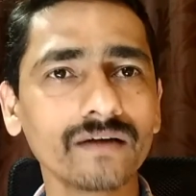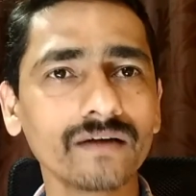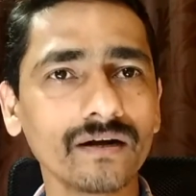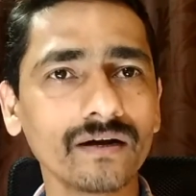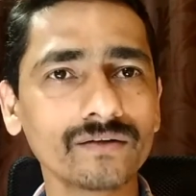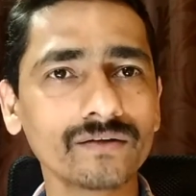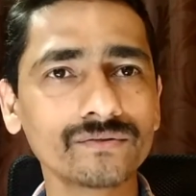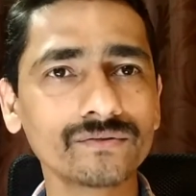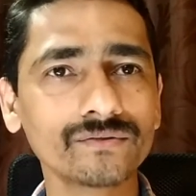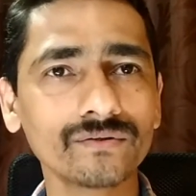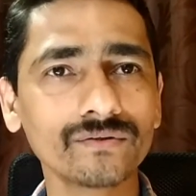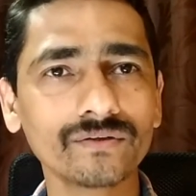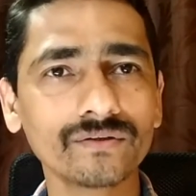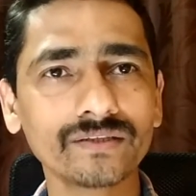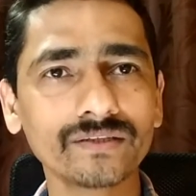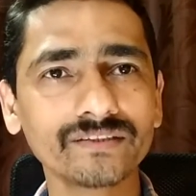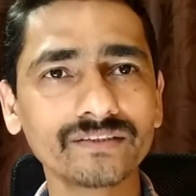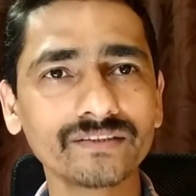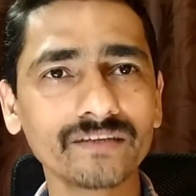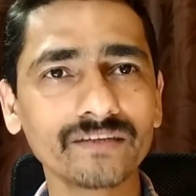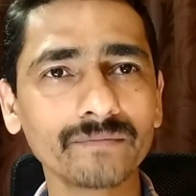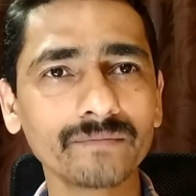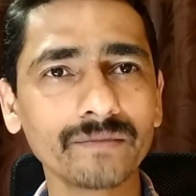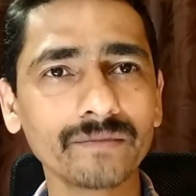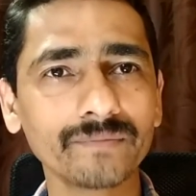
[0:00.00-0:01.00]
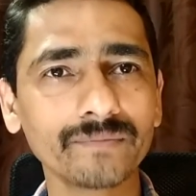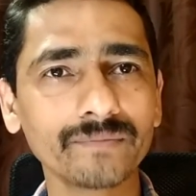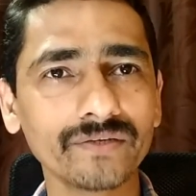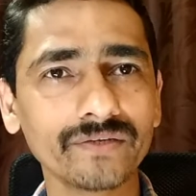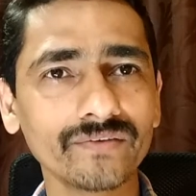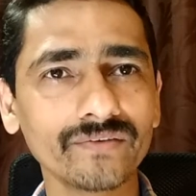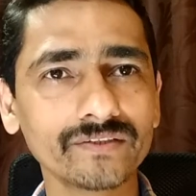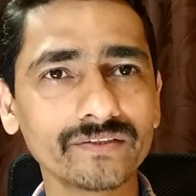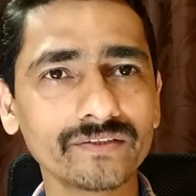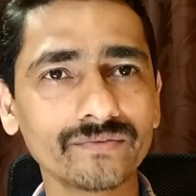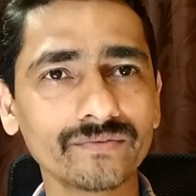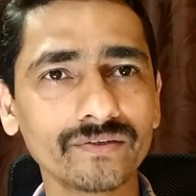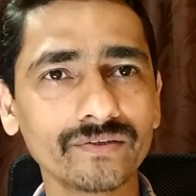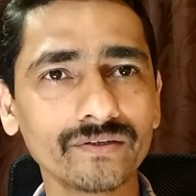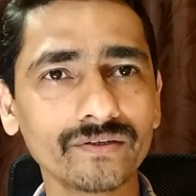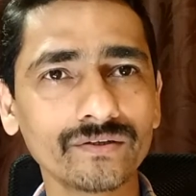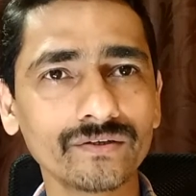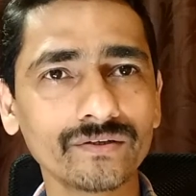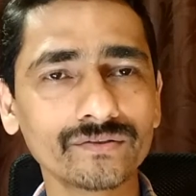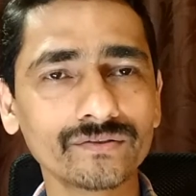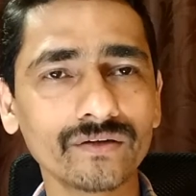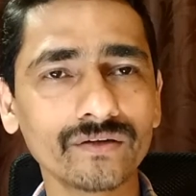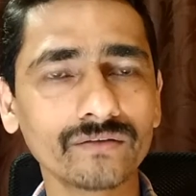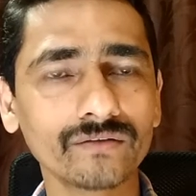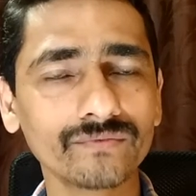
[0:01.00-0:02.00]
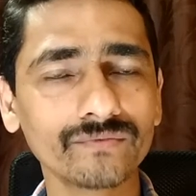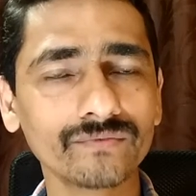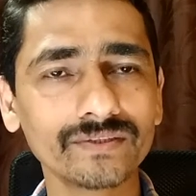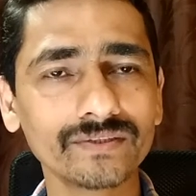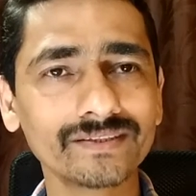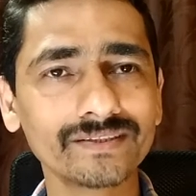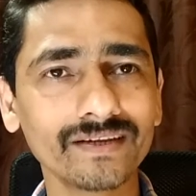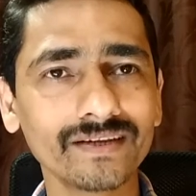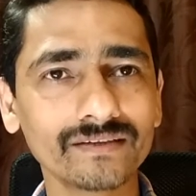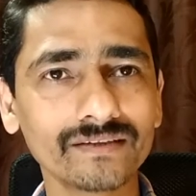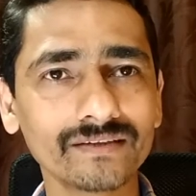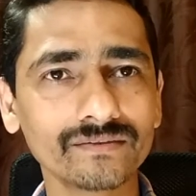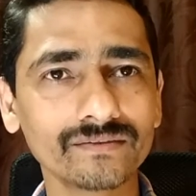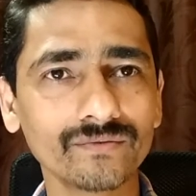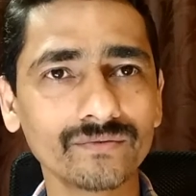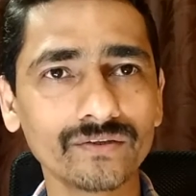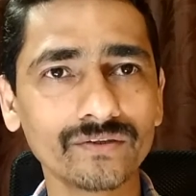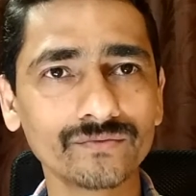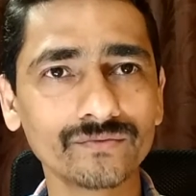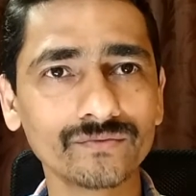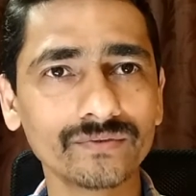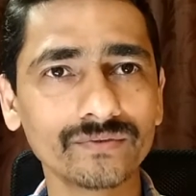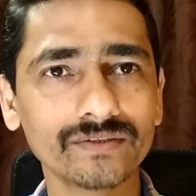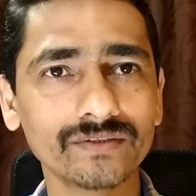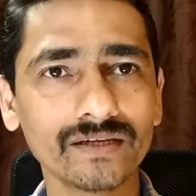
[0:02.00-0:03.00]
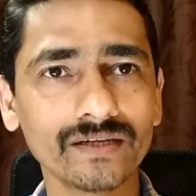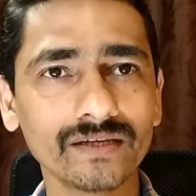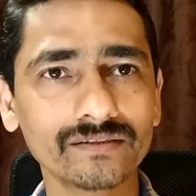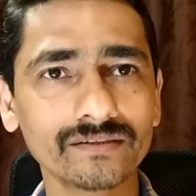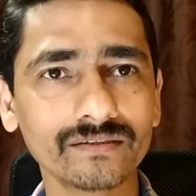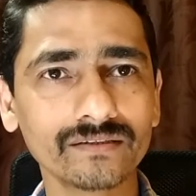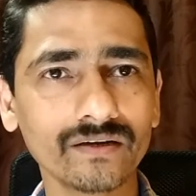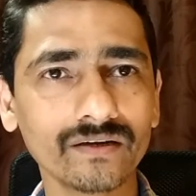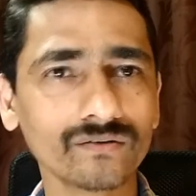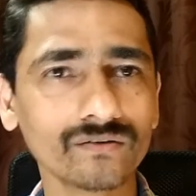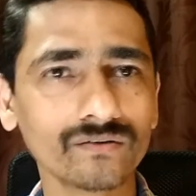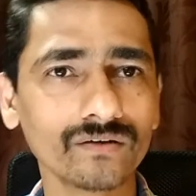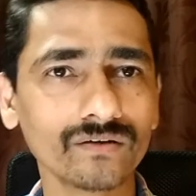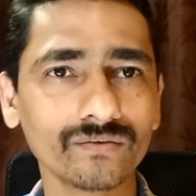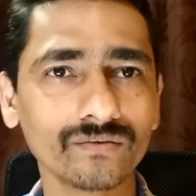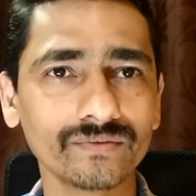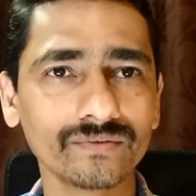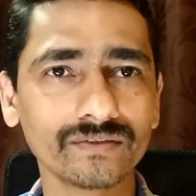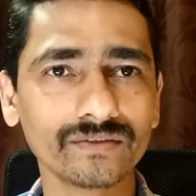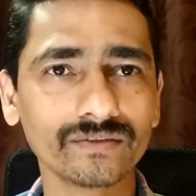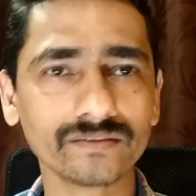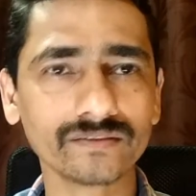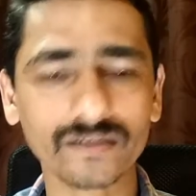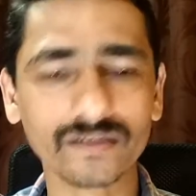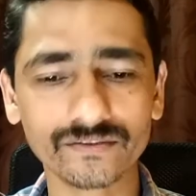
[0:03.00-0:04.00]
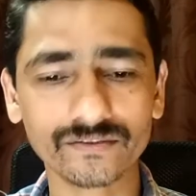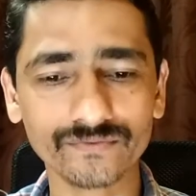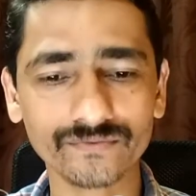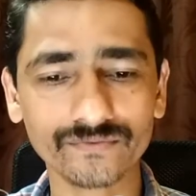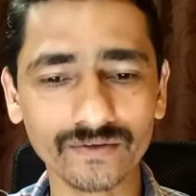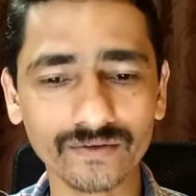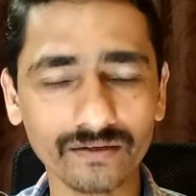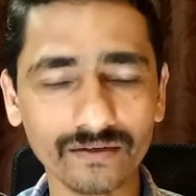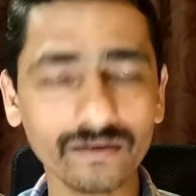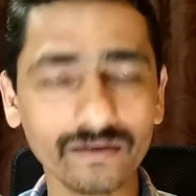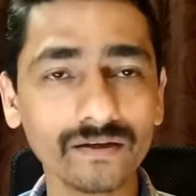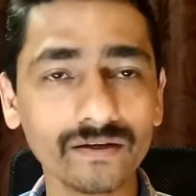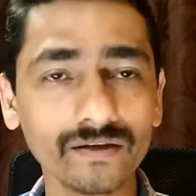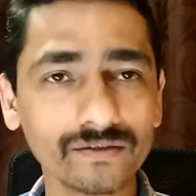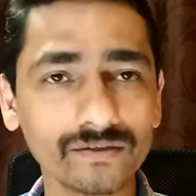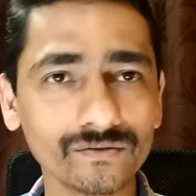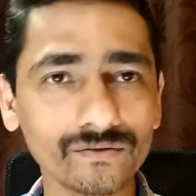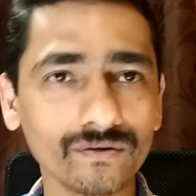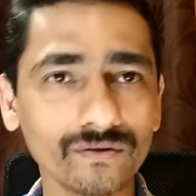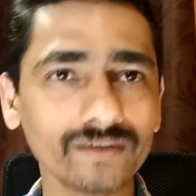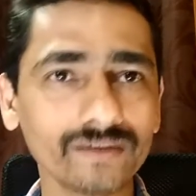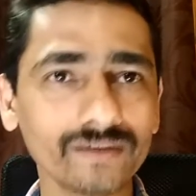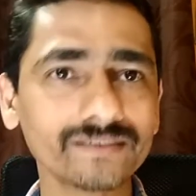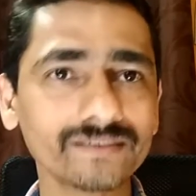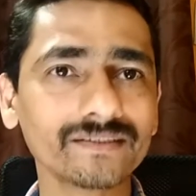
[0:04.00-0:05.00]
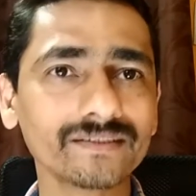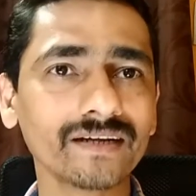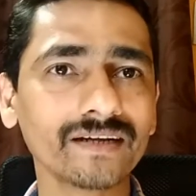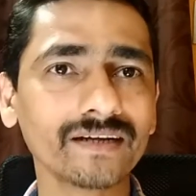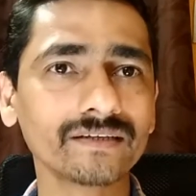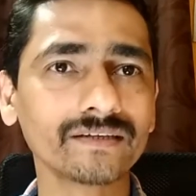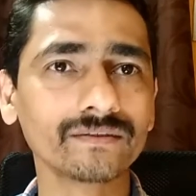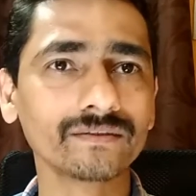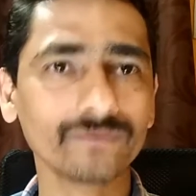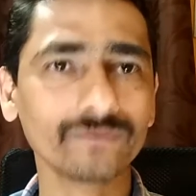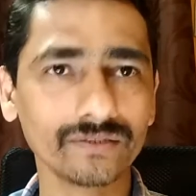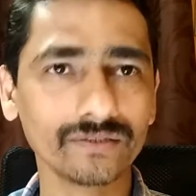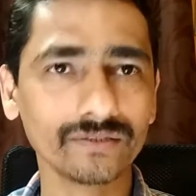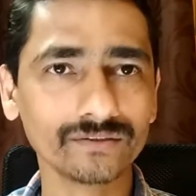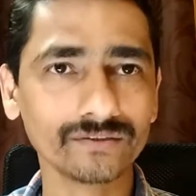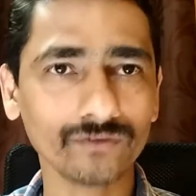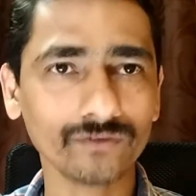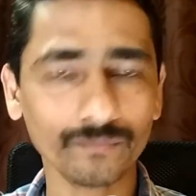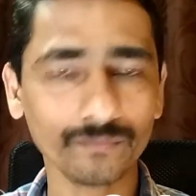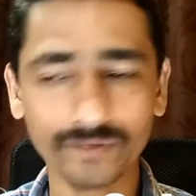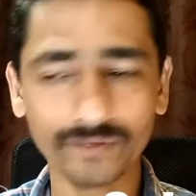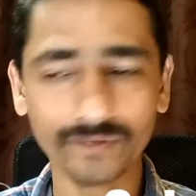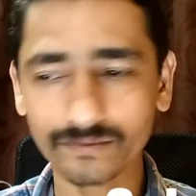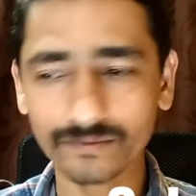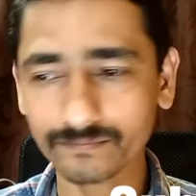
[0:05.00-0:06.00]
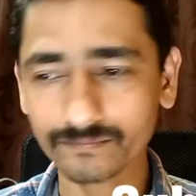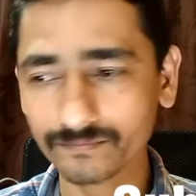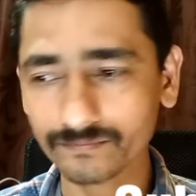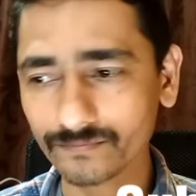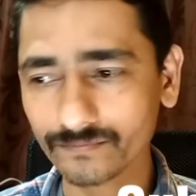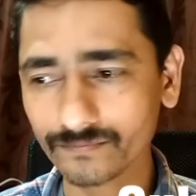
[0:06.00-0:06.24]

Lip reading: Also you can check my previous videos on visas, US visas and Hong Kong visas as well. So let's start today's topic.